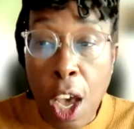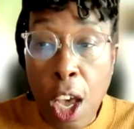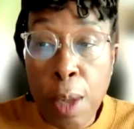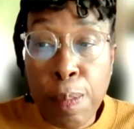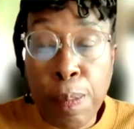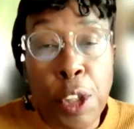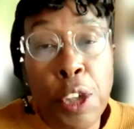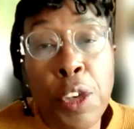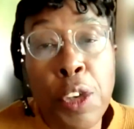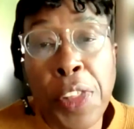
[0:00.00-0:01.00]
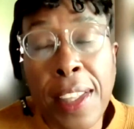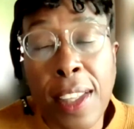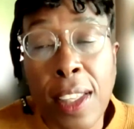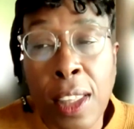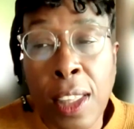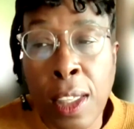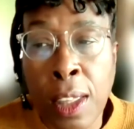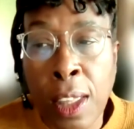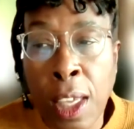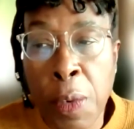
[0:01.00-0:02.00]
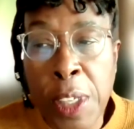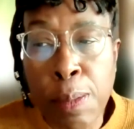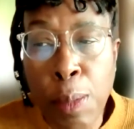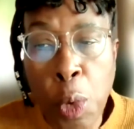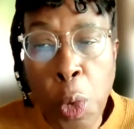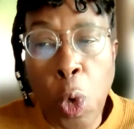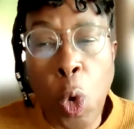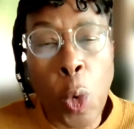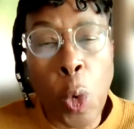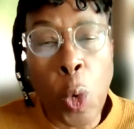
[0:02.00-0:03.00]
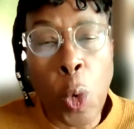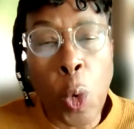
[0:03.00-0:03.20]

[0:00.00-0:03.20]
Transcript: Um, but do you think that, that there is more or